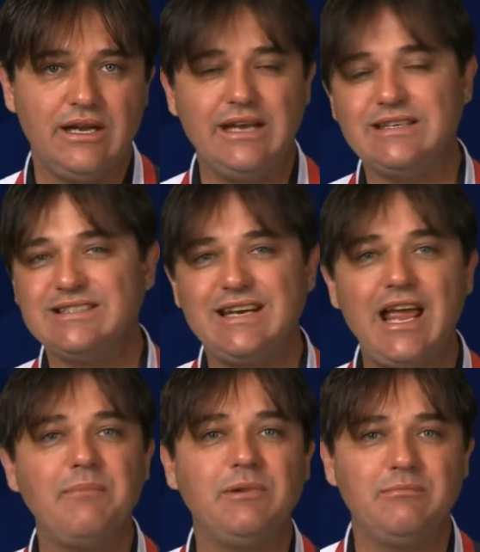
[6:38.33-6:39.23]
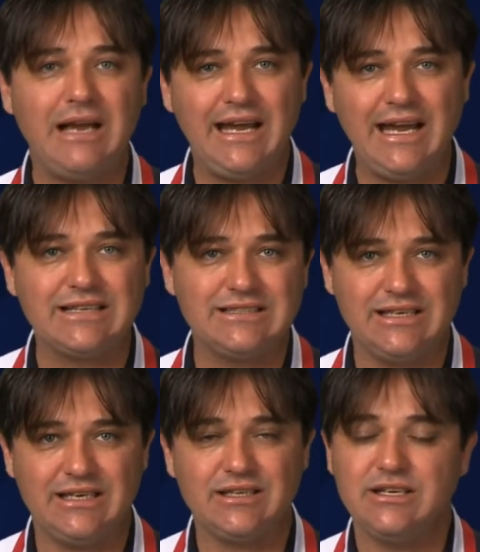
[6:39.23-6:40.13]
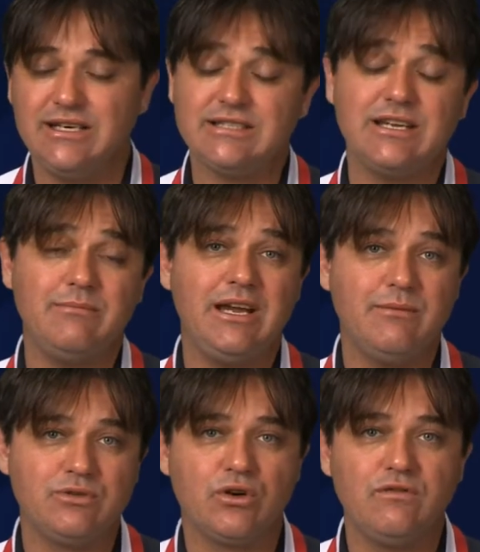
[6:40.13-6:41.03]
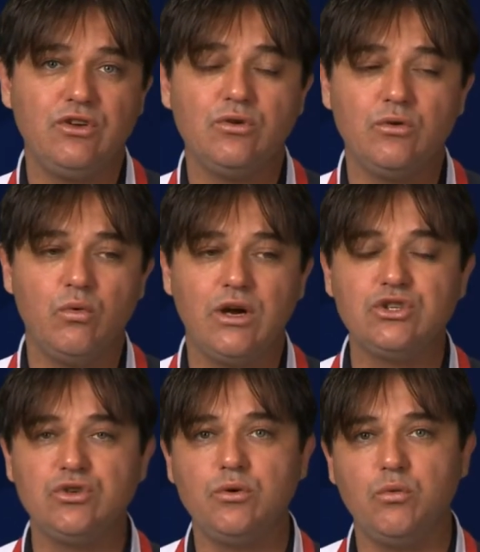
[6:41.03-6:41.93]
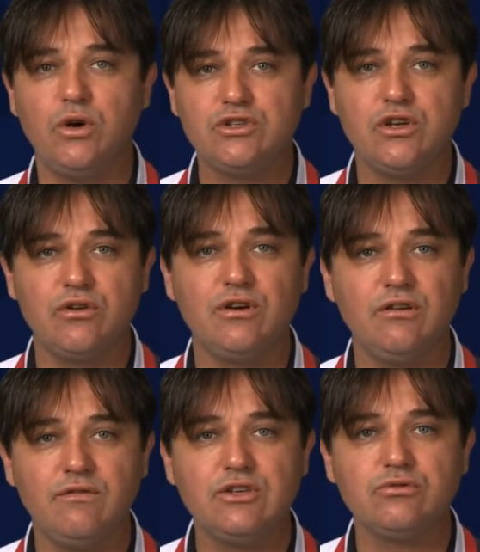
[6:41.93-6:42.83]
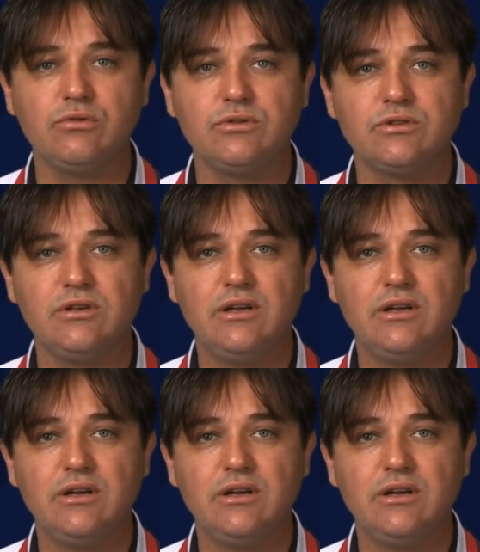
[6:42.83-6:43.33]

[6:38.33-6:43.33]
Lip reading: It doesn't happen by accident. Yes, they may observe you and watch other individuals,